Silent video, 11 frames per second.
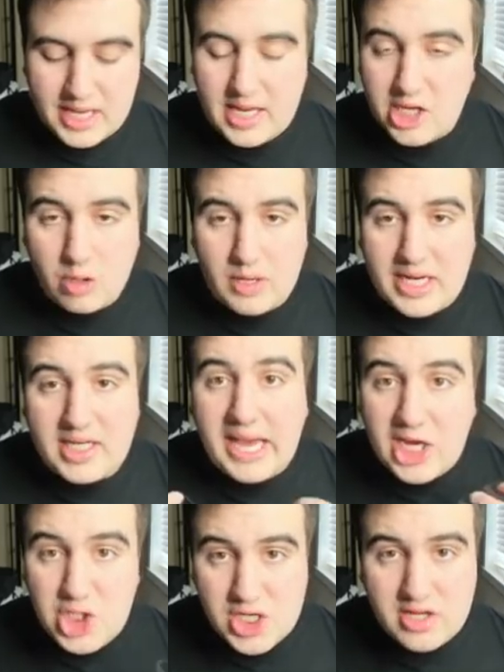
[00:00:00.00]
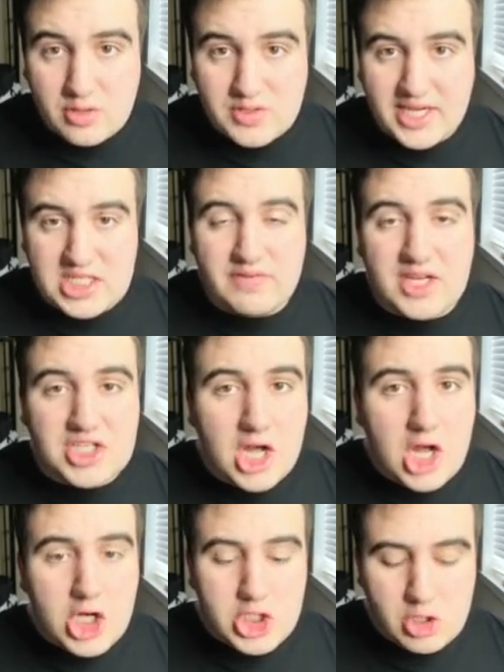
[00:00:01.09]
you know, engaging in those activities
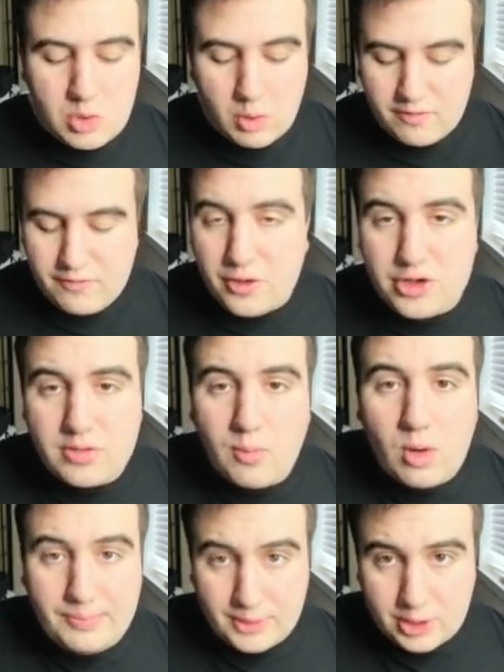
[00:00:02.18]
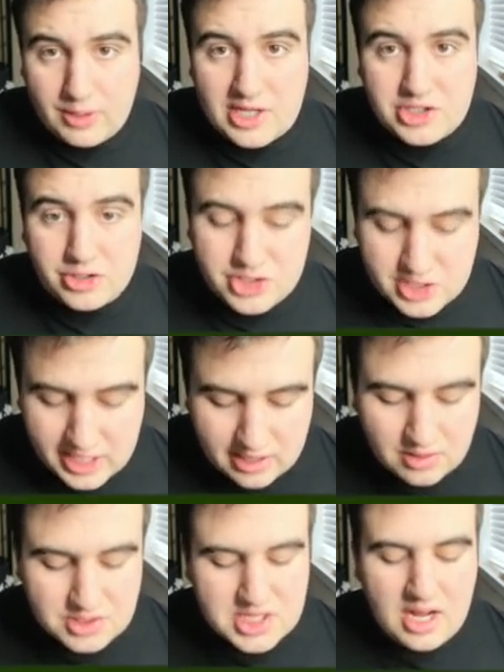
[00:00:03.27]
to furthermore progress your
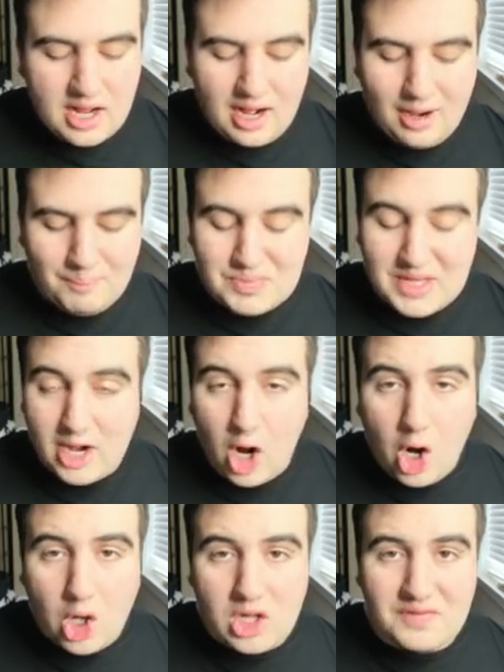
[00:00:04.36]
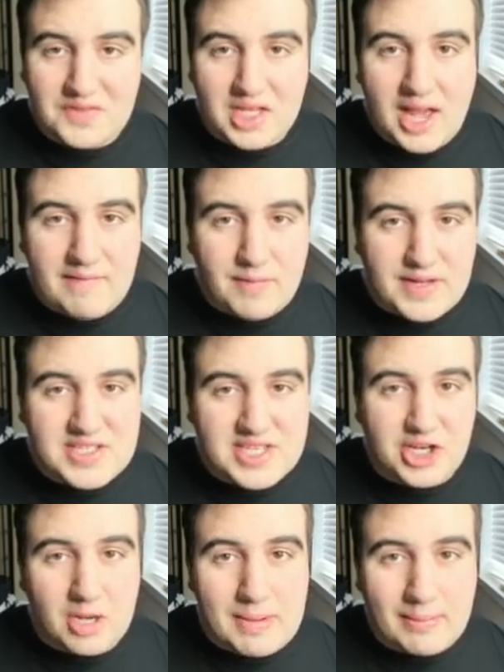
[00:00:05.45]
skills and all of the live events that you're
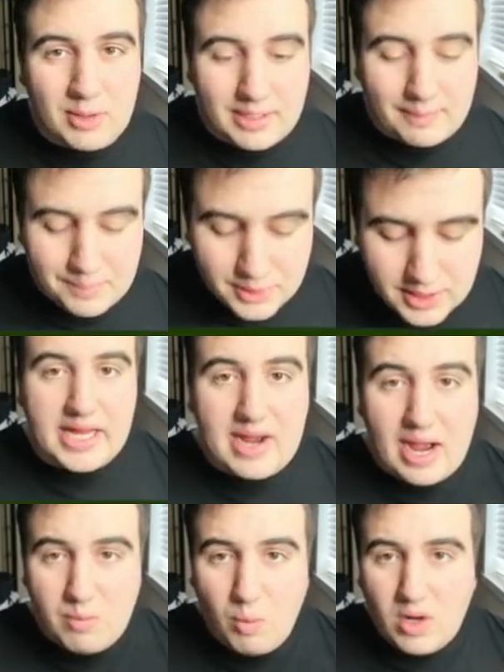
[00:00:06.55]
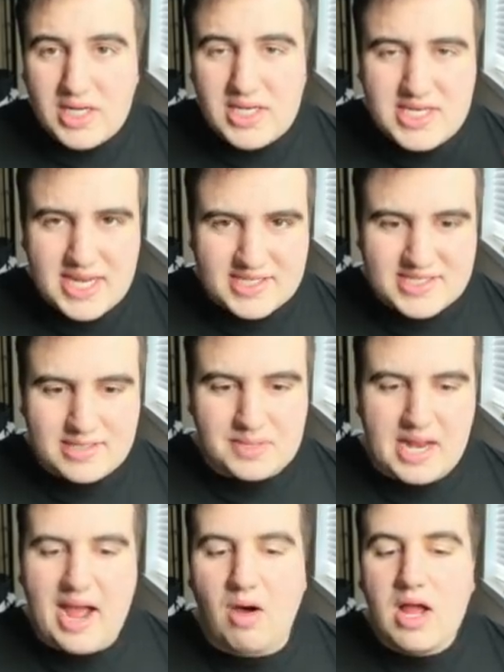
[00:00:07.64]
going to be able to complete. Now, I wanted to test
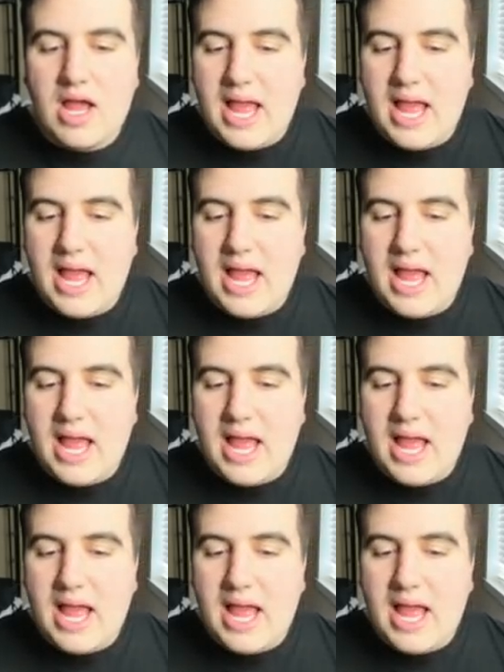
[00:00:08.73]
something out.